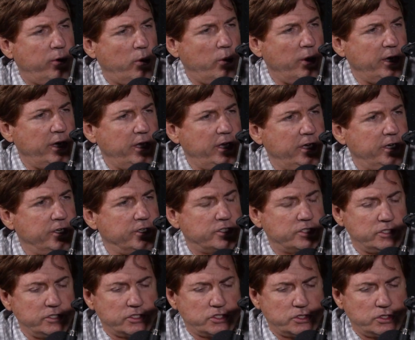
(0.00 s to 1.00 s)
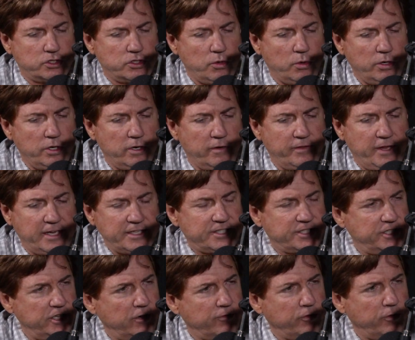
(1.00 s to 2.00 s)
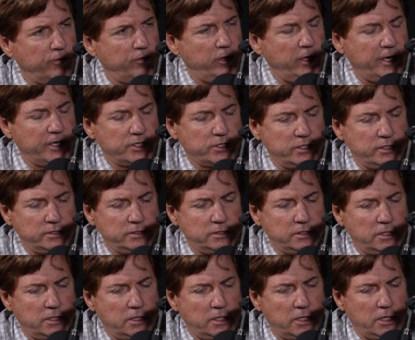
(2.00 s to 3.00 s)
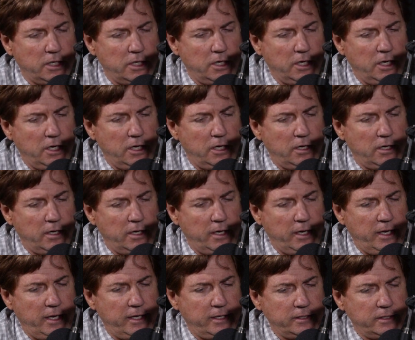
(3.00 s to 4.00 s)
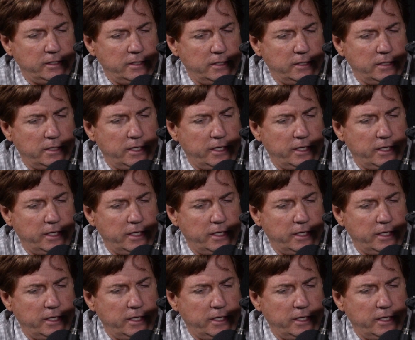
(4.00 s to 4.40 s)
point is sort of that self-reflection and